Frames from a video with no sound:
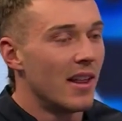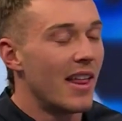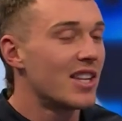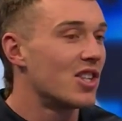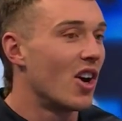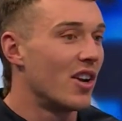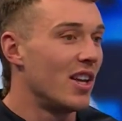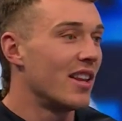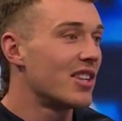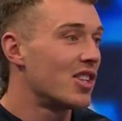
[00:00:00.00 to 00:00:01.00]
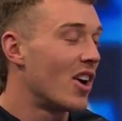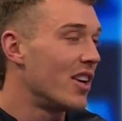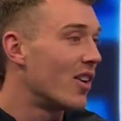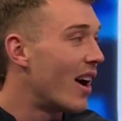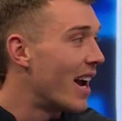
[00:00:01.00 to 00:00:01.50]
that's the
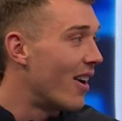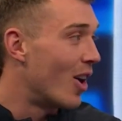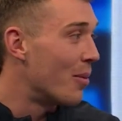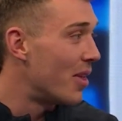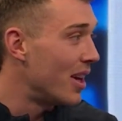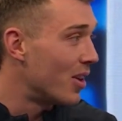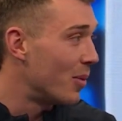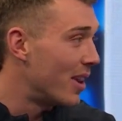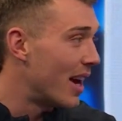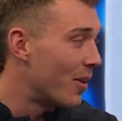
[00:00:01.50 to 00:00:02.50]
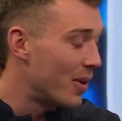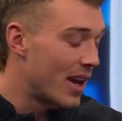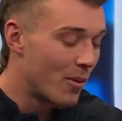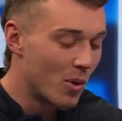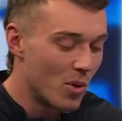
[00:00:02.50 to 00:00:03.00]
only grey area I'm thinking with
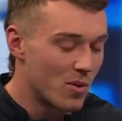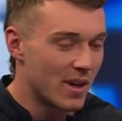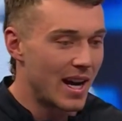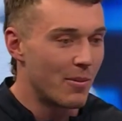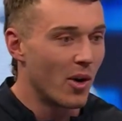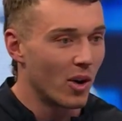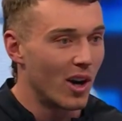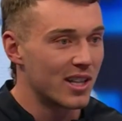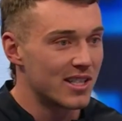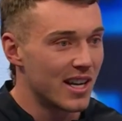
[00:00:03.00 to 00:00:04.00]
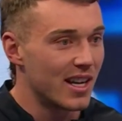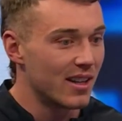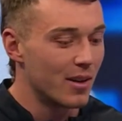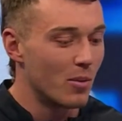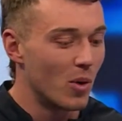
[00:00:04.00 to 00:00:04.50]
that rule. I'd like to see
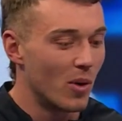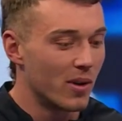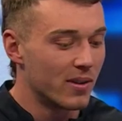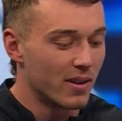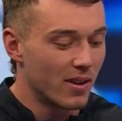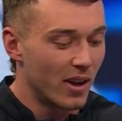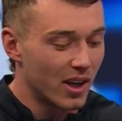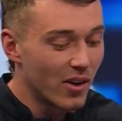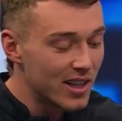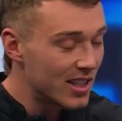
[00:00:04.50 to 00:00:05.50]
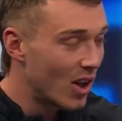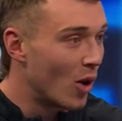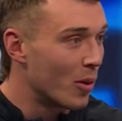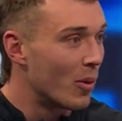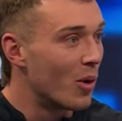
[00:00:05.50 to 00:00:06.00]
it more like increasing the
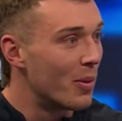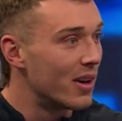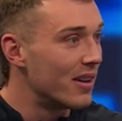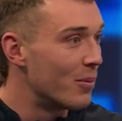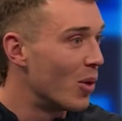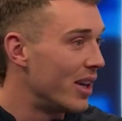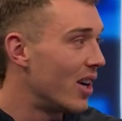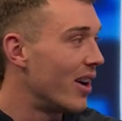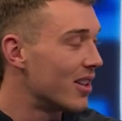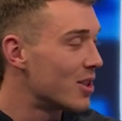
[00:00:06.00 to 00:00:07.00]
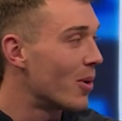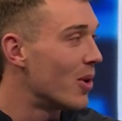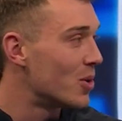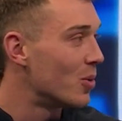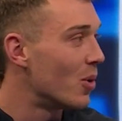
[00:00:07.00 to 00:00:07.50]
hold the ball, but more the incorrect
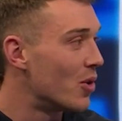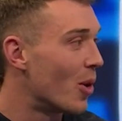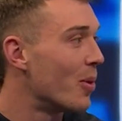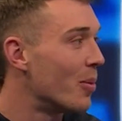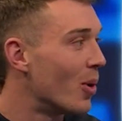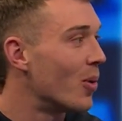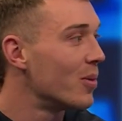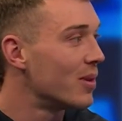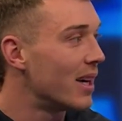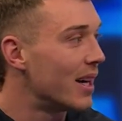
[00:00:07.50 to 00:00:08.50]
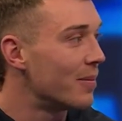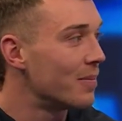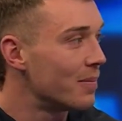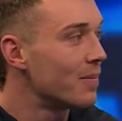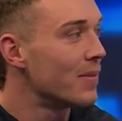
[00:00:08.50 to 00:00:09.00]
disposal or dropping the ball.
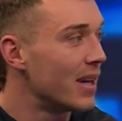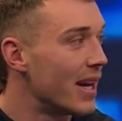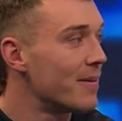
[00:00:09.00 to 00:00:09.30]
Yeah.